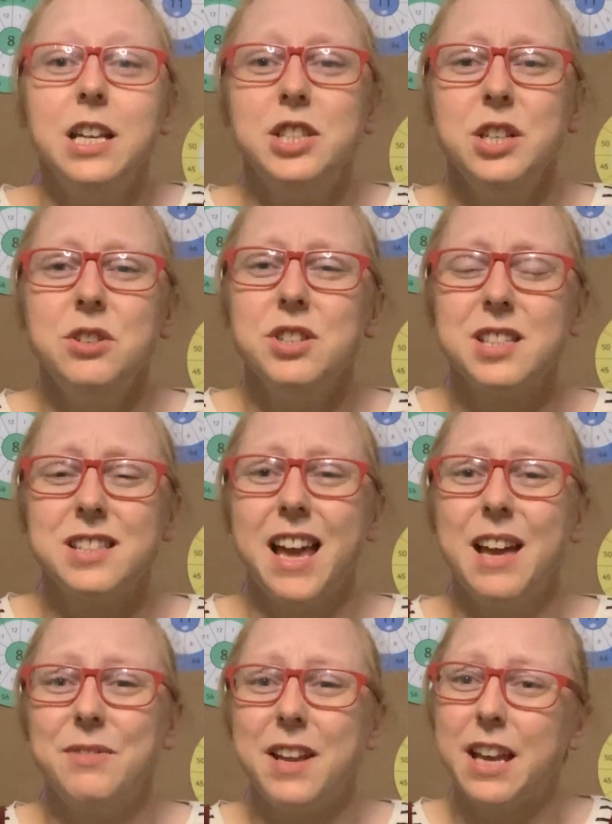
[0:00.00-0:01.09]
Do you just
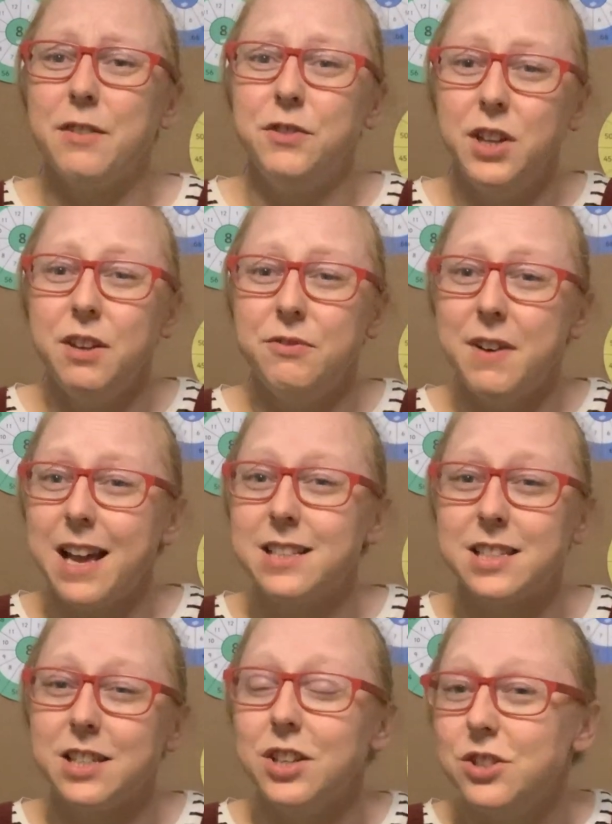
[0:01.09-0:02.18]
have like a few
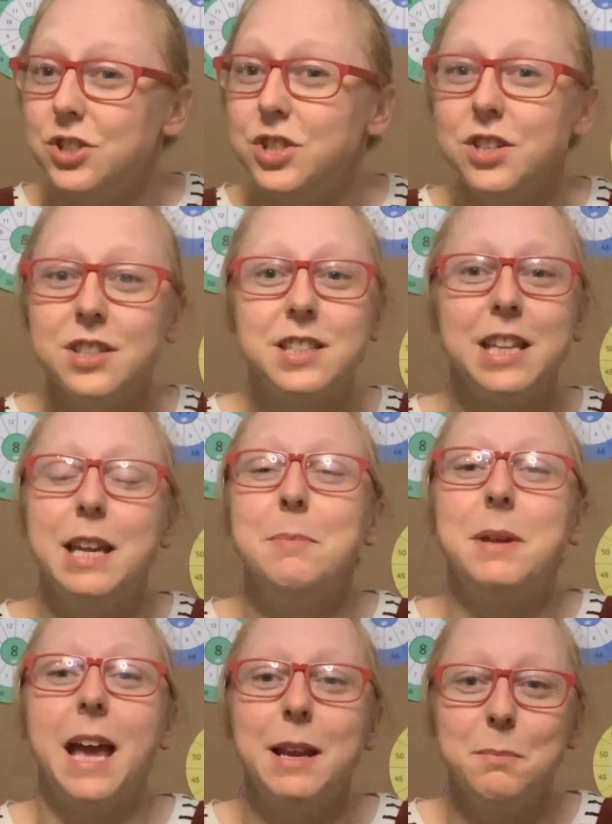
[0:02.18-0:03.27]
facts that you just keep
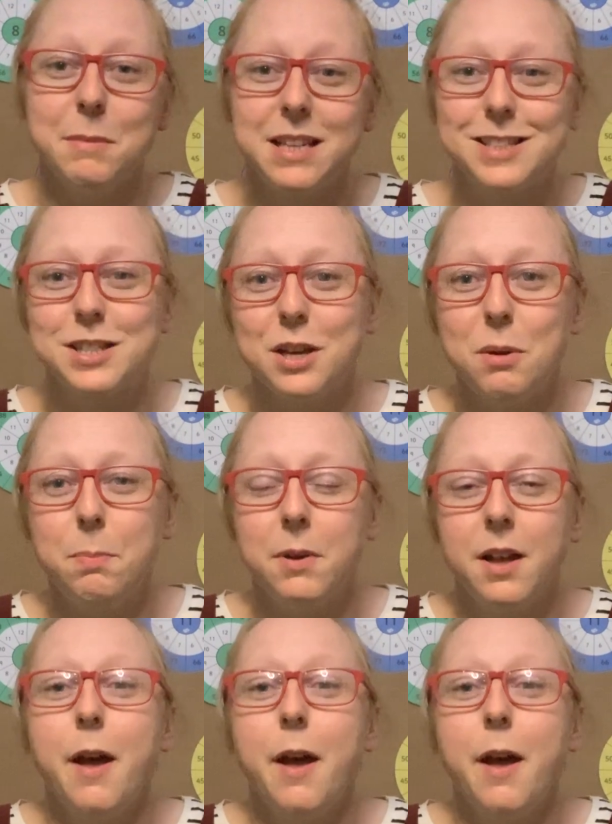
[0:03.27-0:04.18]
getting mixed up?